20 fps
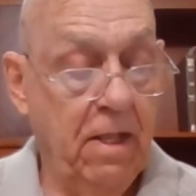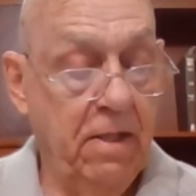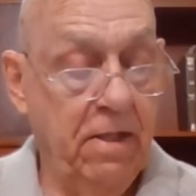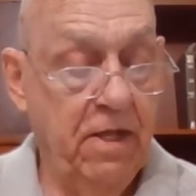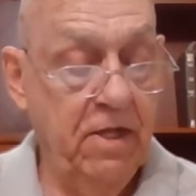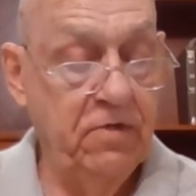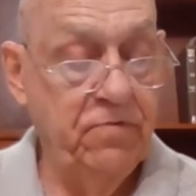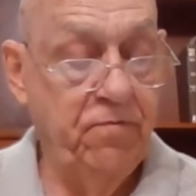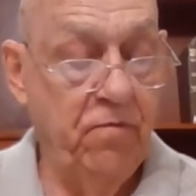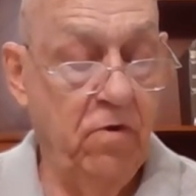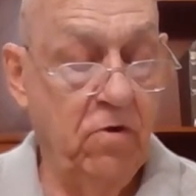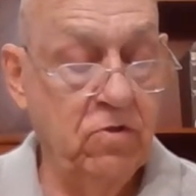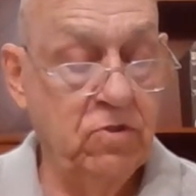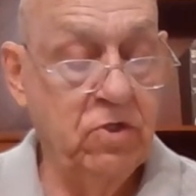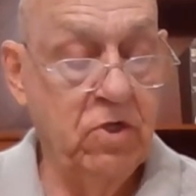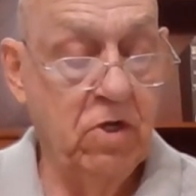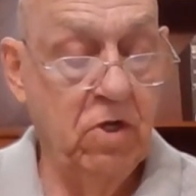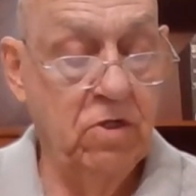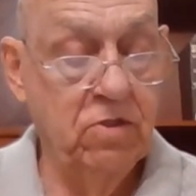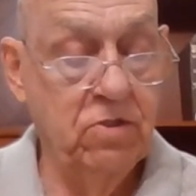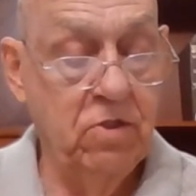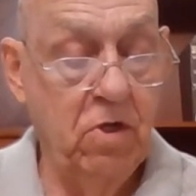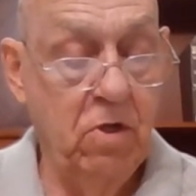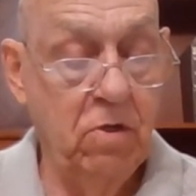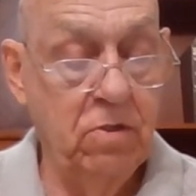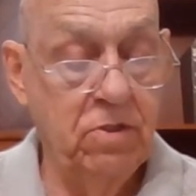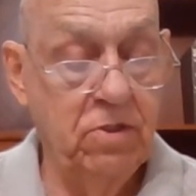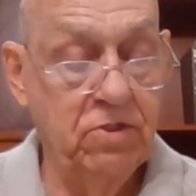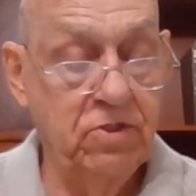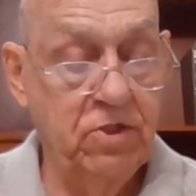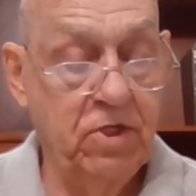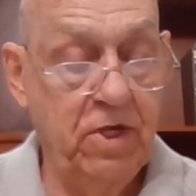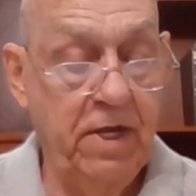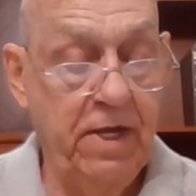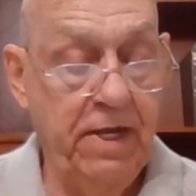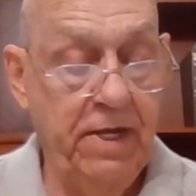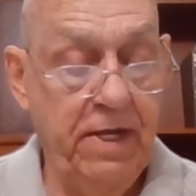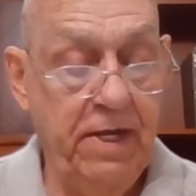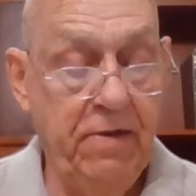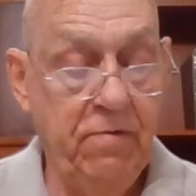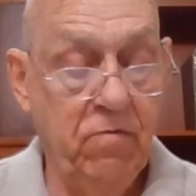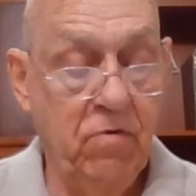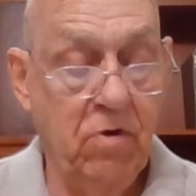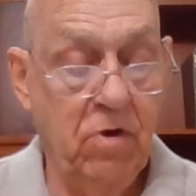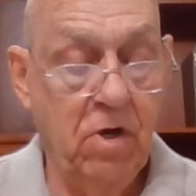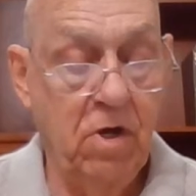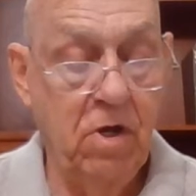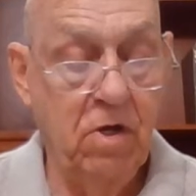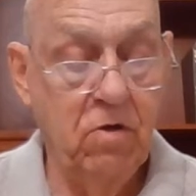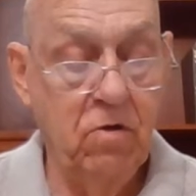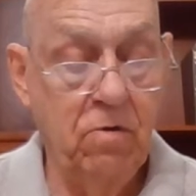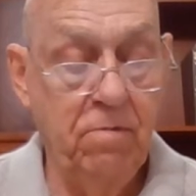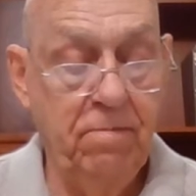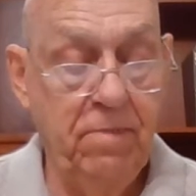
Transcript: This verse goes on to say he will honor,